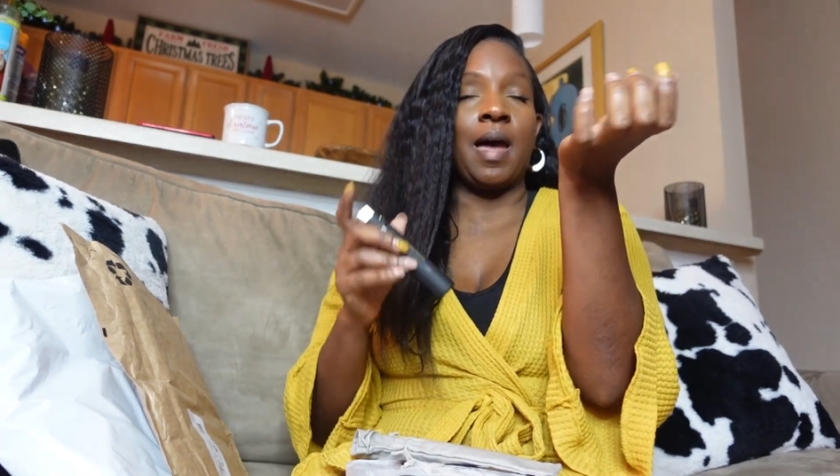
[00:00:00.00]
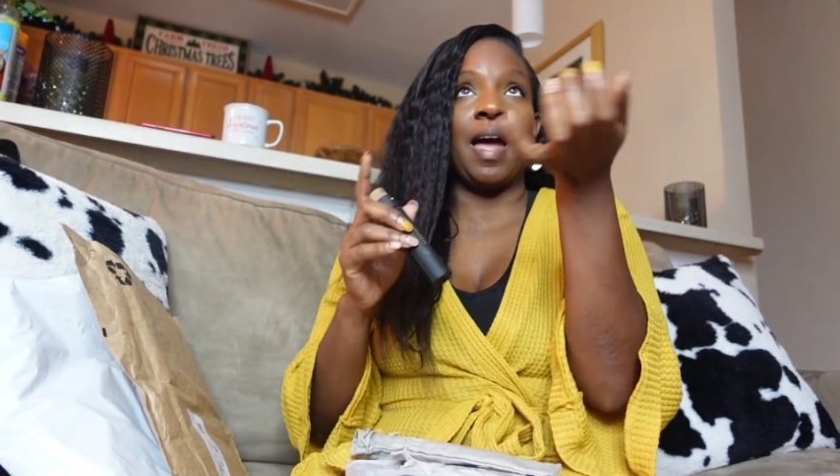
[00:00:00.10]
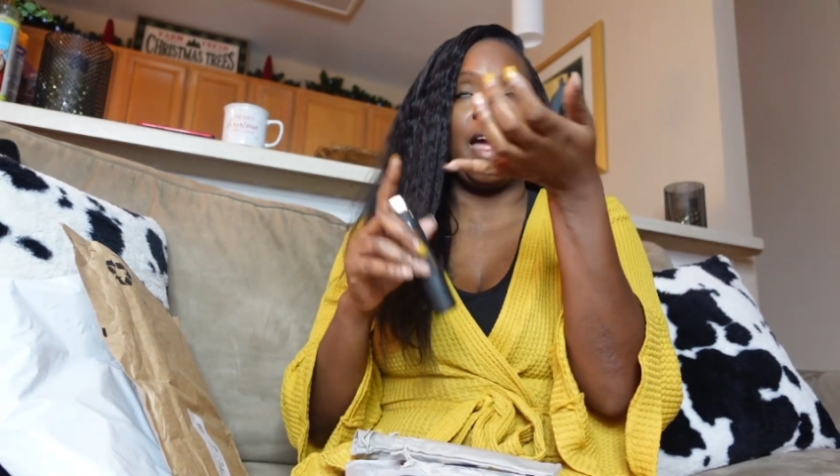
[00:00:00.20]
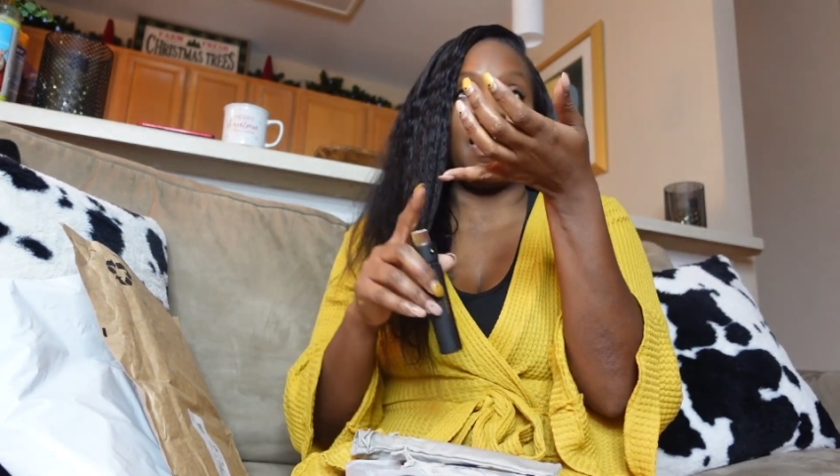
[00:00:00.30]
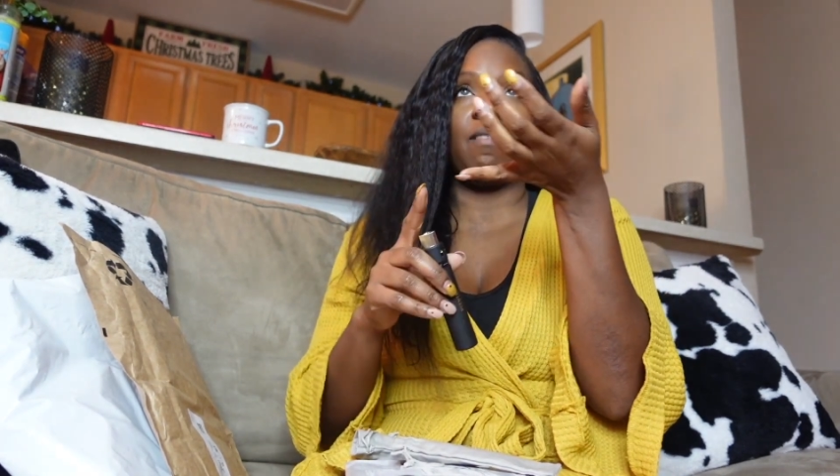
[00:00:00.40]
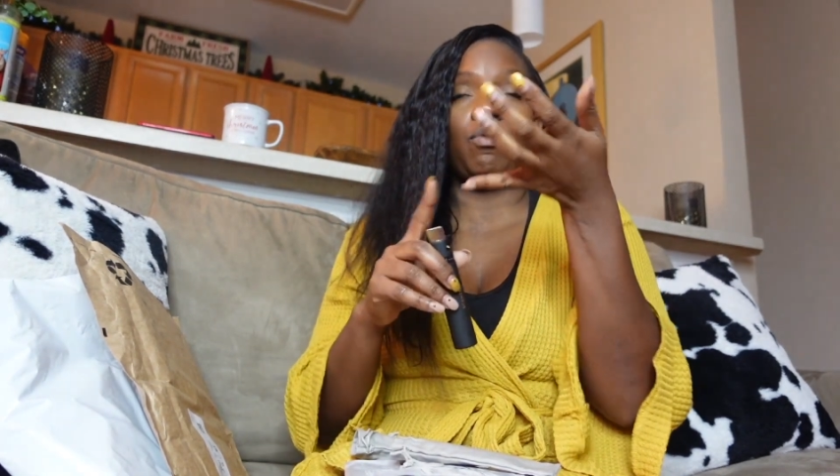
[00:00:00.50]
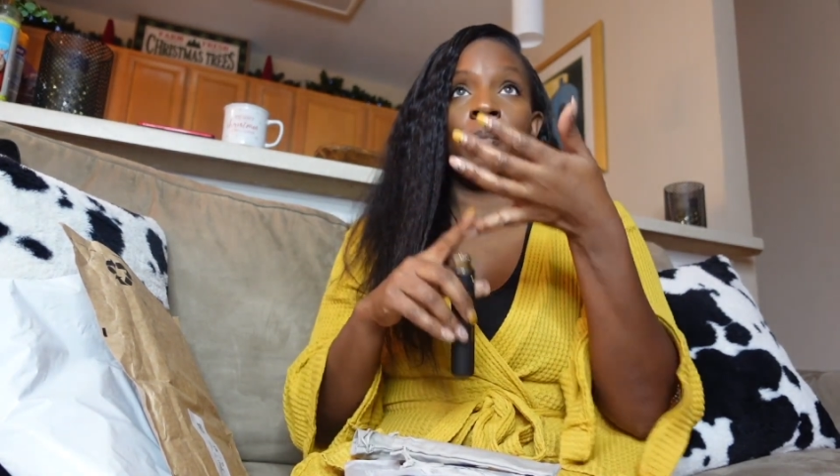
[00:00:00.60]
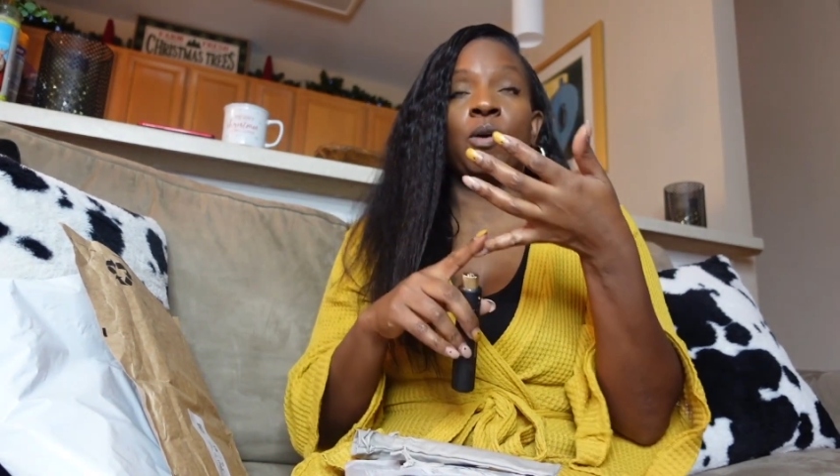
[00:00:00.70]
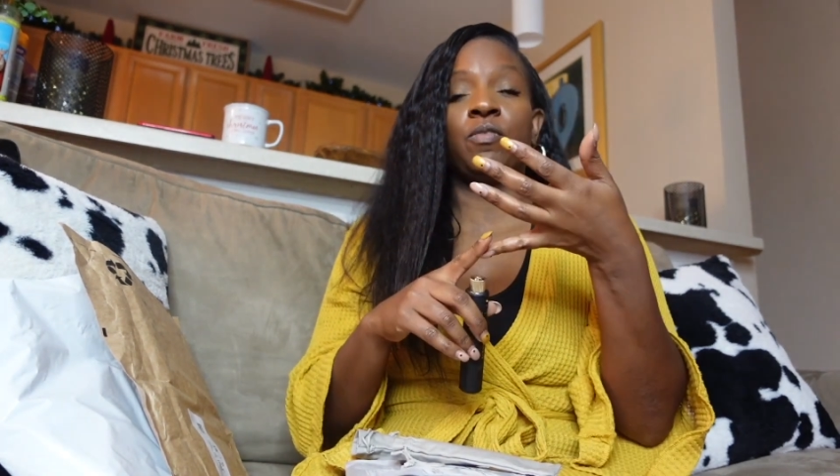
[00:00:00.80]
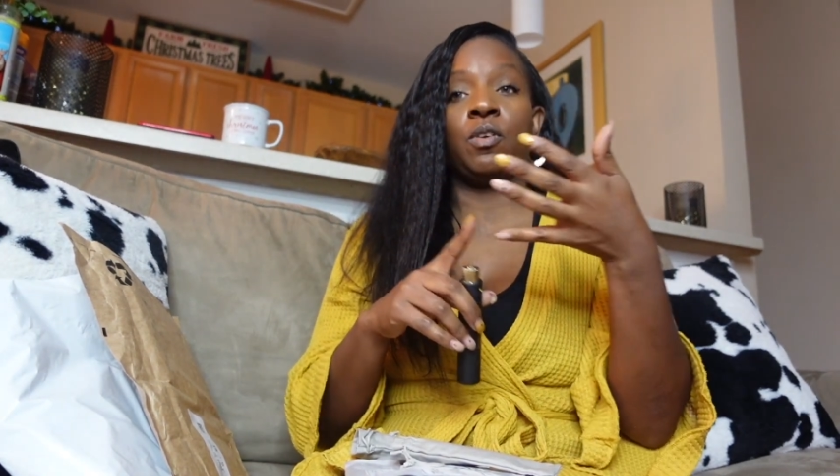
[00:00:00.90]
I have the
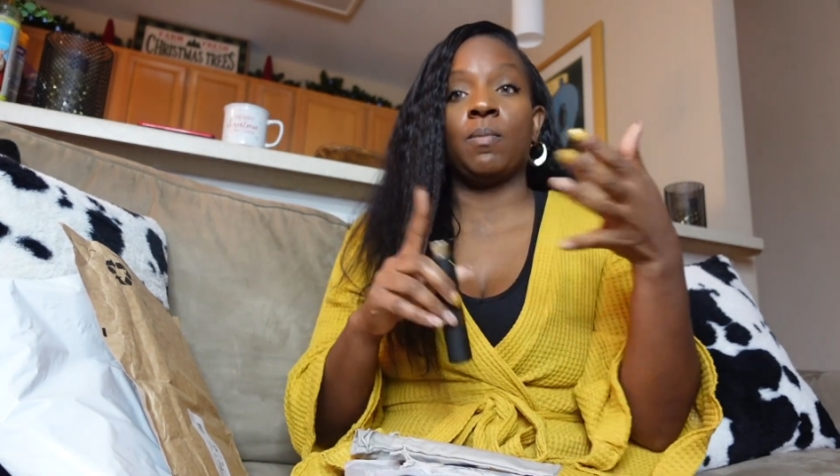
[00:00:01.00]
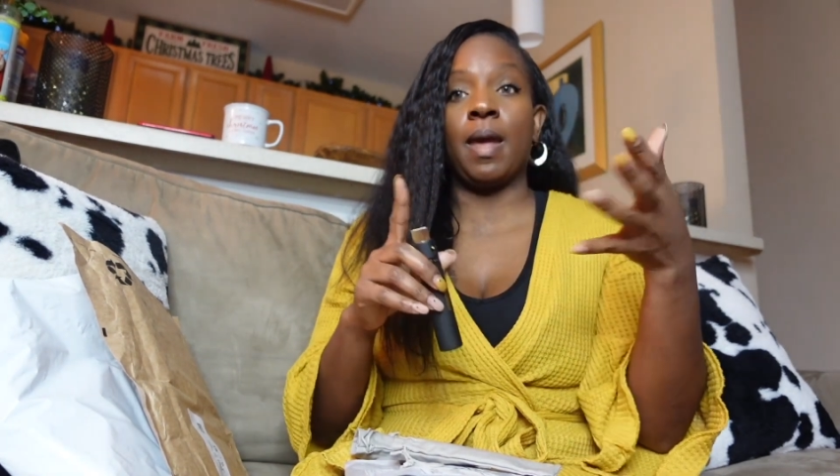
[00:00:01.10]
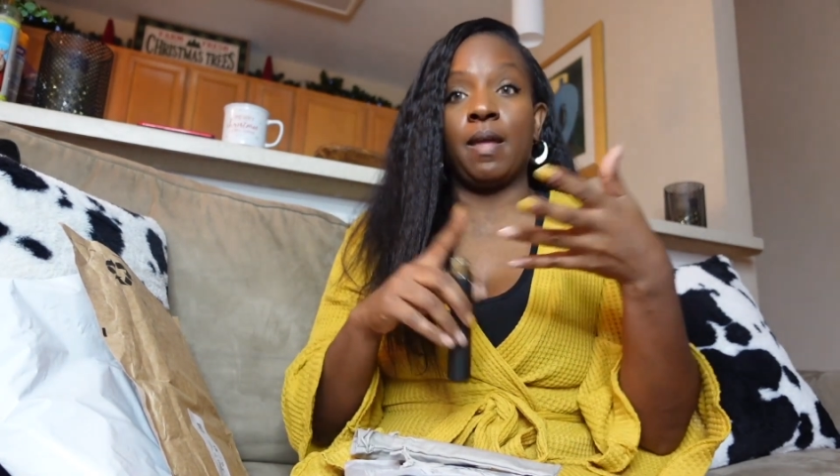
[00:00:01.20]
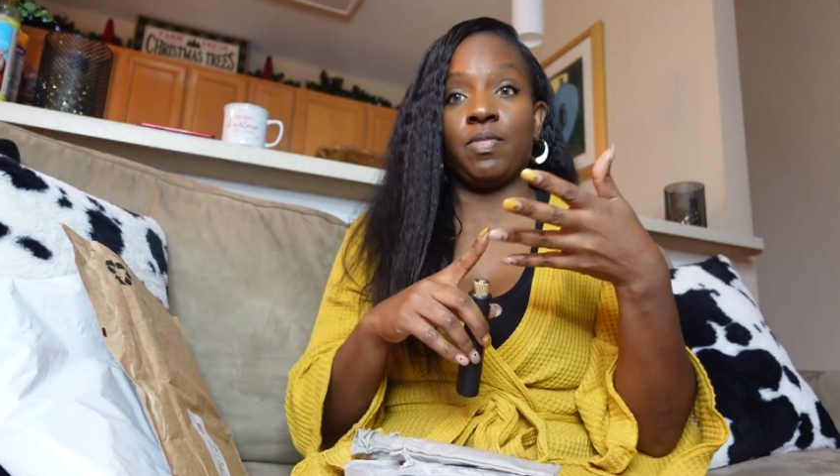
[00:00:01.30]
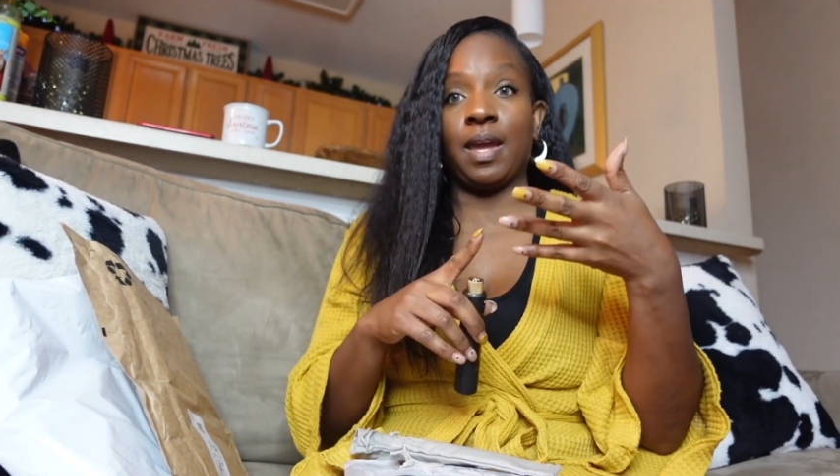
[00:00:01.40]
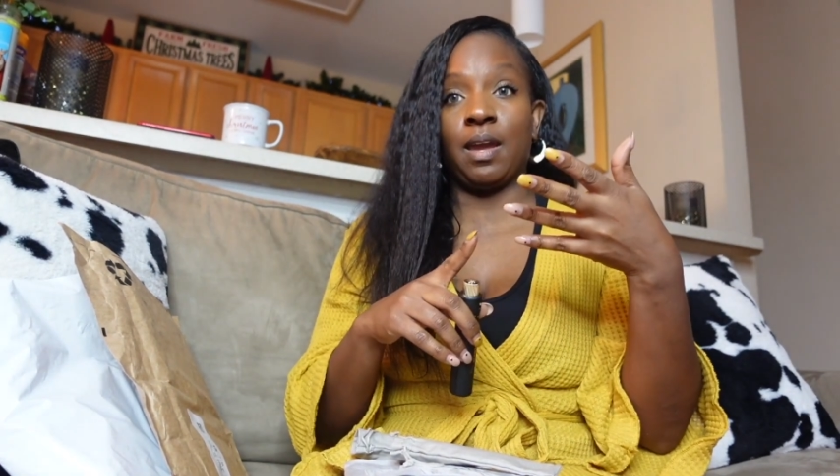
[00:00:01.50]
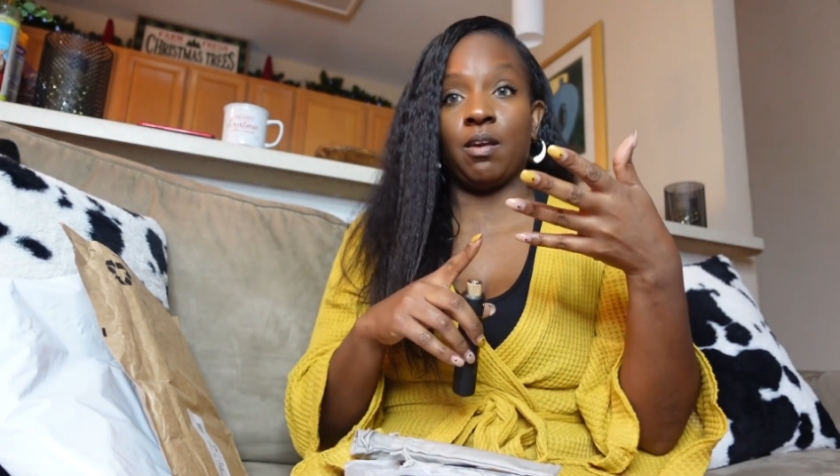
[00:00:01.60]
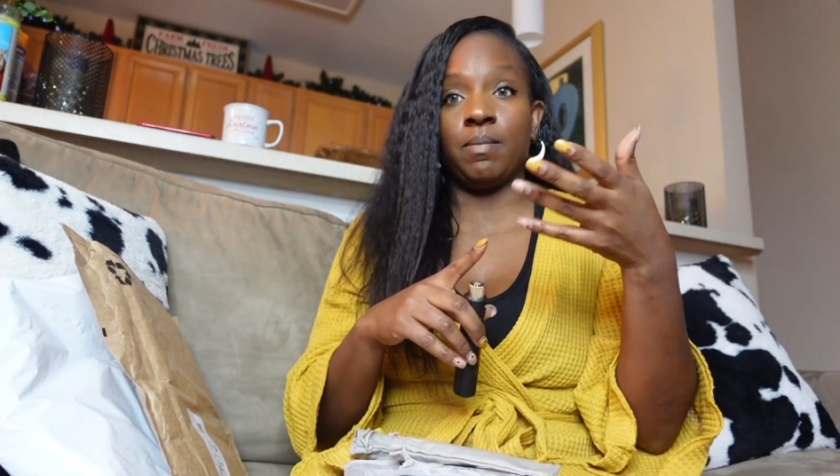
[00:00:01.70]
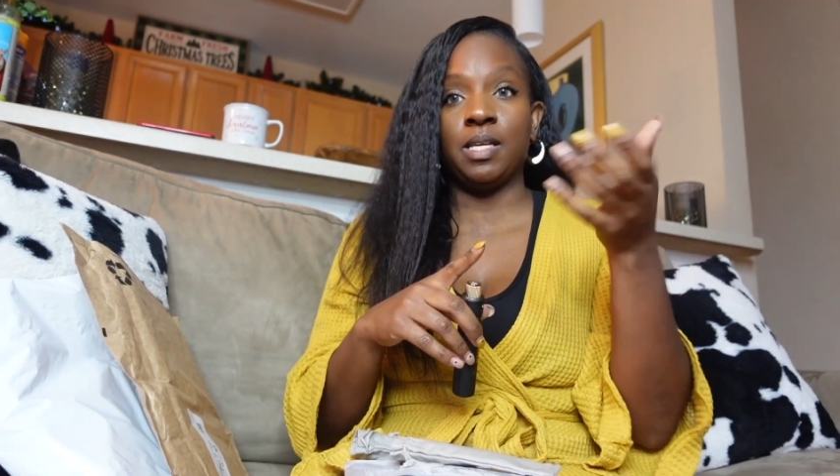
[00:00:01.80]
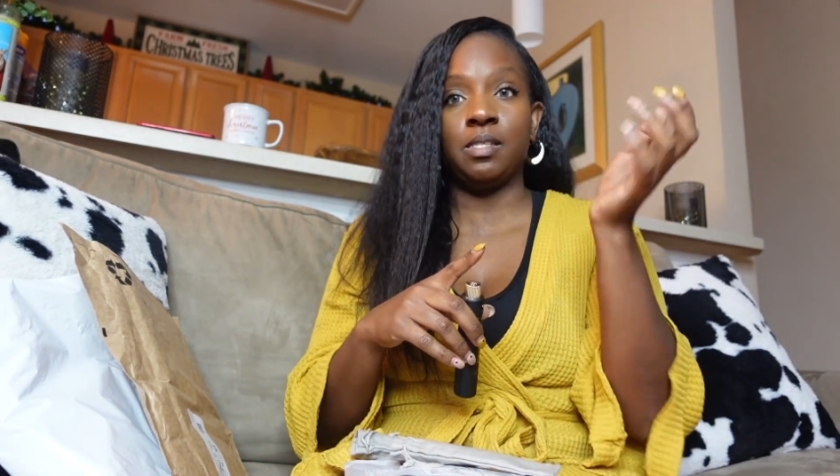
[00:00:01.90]
perfume and the
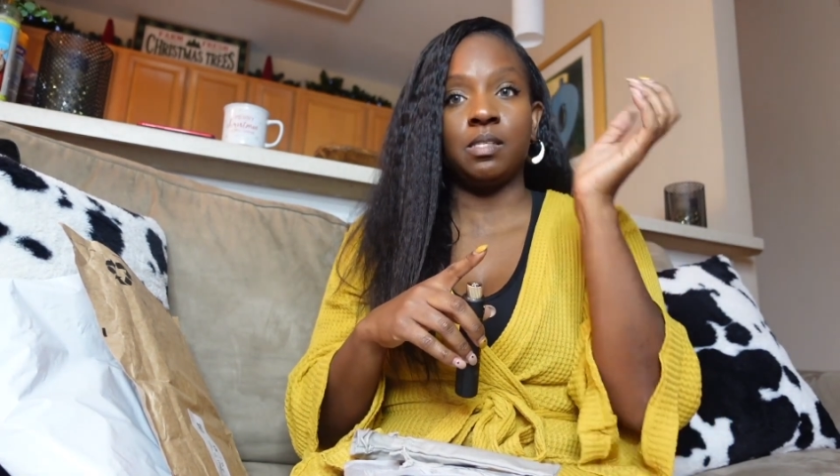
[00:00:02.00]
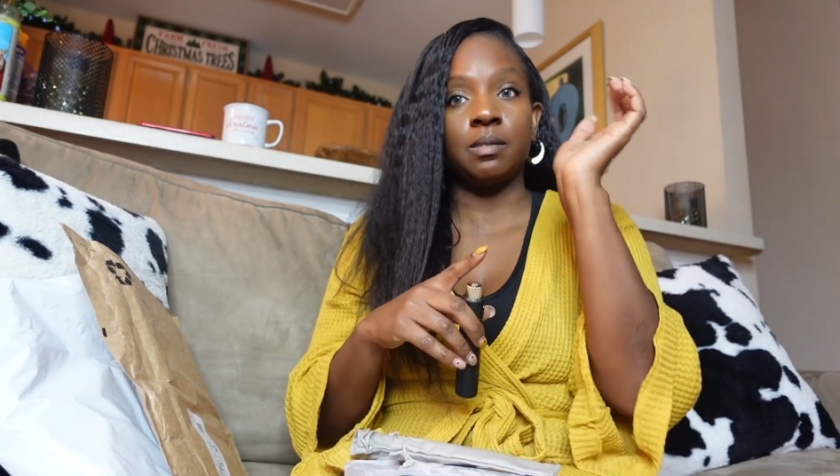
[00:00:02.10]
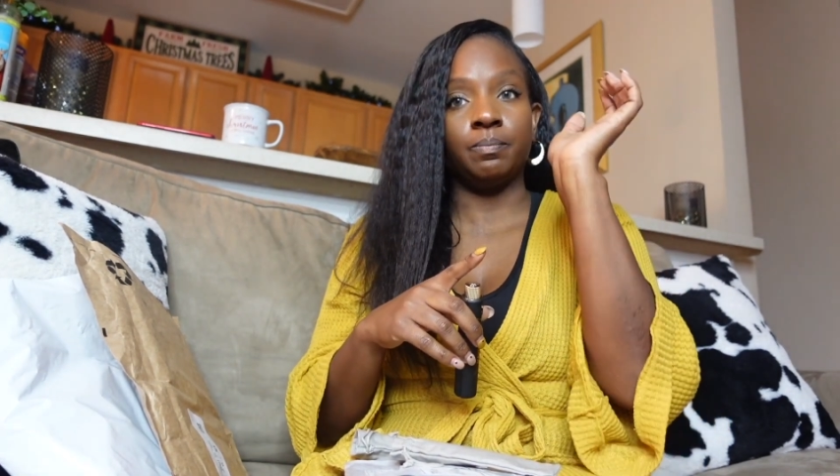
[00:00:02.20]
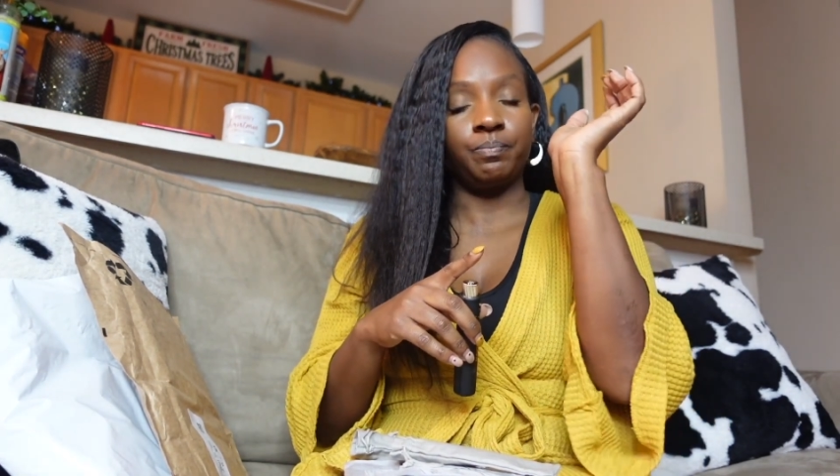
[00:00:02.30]
hair mist.